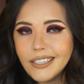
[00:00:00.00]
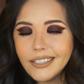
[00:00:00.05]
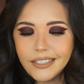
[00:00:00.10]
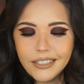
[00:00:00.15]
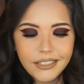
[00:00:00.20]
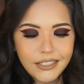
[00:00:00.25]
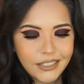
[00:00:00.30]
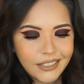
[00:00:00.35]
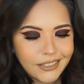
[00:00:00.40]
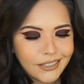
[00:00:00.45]

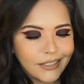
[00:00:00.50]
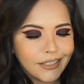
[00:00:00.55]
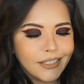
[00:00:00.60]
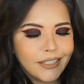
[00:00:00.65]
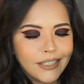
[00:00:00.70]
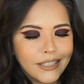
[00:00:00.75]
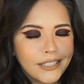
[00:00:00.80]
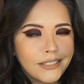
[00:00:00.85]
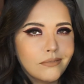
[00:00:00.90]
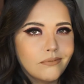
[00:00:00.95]
This is
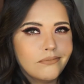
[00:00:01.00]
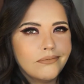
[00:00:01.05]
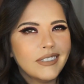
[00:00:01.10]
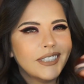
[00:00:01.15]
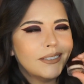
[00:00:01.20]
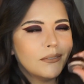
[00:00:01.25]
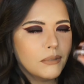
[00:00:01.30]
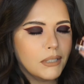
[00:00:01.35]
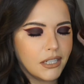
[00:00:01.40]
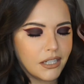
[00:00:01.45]
good.
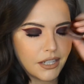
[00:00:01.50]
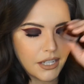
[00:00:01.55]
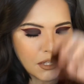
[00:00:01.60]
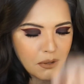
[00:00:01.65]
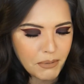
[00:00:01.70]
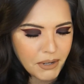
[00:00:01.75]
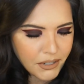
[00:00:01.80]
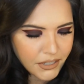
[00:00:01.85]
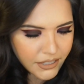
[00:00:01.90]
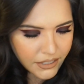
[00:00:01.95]
I'm gonna think
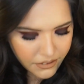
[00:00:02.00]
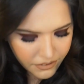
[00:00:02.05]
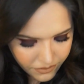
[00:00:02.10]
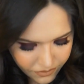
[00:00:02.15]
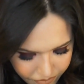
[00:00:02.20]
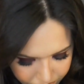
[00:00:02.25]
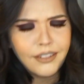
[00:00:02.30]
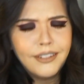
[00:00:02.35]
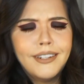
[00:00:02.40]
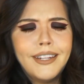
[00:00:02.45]
about it.
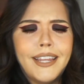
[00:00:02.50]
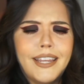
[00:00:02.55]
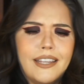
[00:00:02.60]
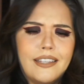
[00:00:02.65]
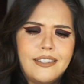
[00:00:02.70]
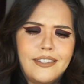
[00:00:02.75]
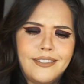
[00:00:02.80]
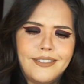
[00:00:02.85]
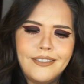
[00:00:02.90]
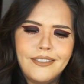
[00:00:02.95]

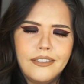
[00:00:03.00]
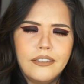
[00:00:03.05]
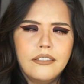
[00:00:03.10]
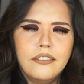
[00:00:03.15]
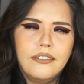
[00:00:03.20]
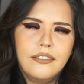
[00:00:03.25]
Next,